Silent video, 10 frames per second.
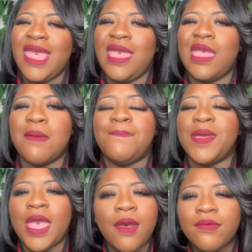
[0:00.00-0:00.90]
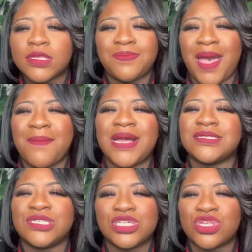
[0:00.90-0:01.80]
embarrassed by my
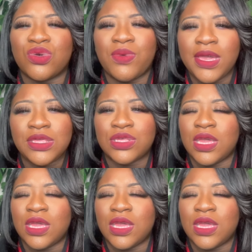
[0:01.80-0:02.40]
situation.